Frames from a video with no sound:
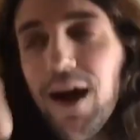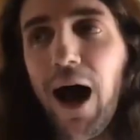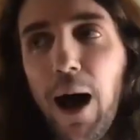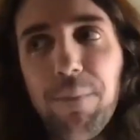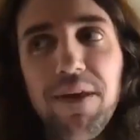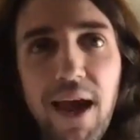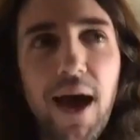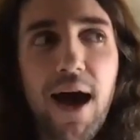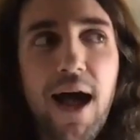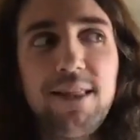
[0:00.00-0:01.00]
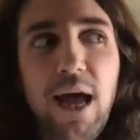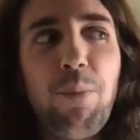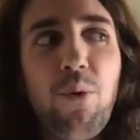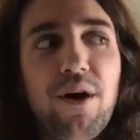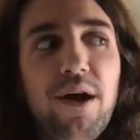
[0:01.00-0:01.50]
At that
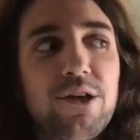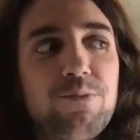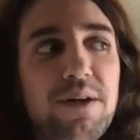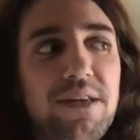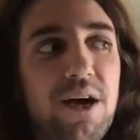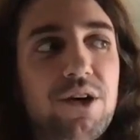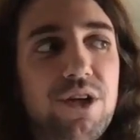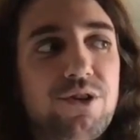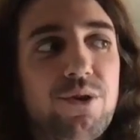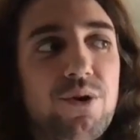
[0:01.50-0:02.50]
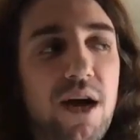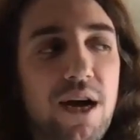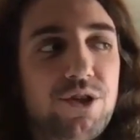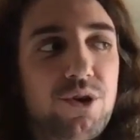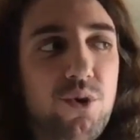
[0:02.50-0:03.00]
point, I expect Alexandria
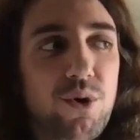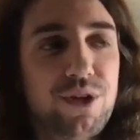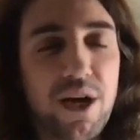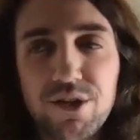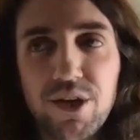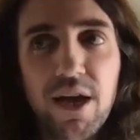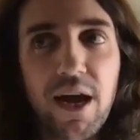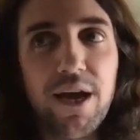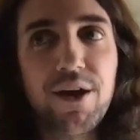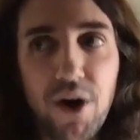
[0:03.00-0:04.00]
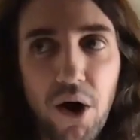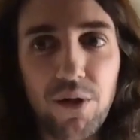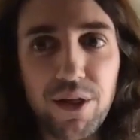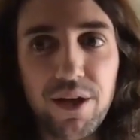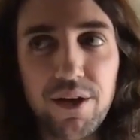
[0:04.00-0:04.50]
Ocasio-Cortez, a
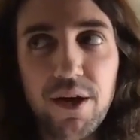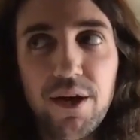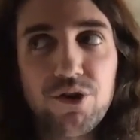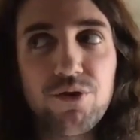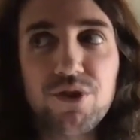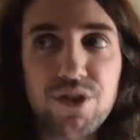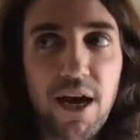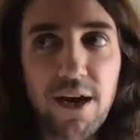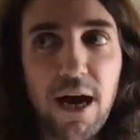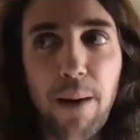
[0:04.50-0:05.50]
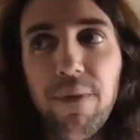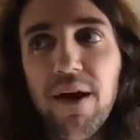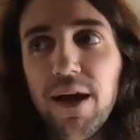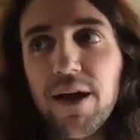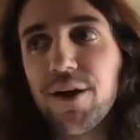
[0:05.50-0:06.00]
colleague, to stand up
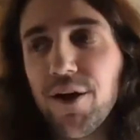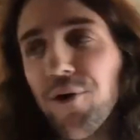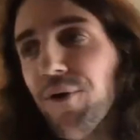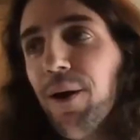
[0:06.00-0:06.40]
and go,